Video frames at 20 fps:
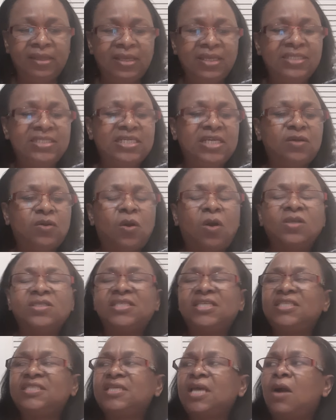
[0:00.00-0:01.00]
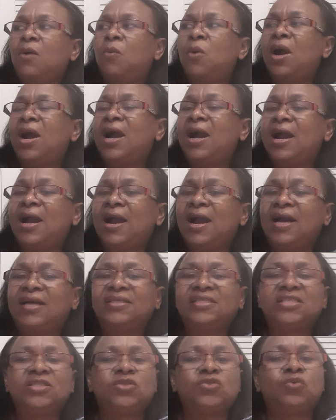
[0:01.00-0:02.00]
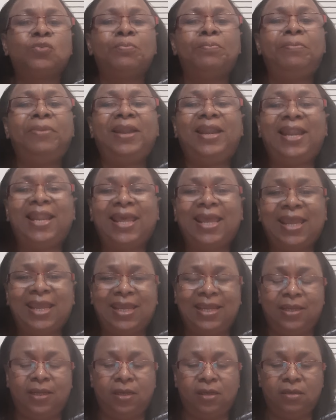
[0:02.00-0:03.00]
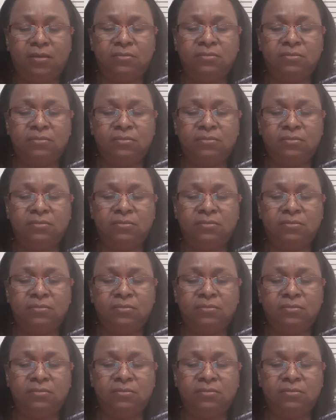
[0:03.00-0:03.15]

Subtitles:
It causes our hearts to bleed.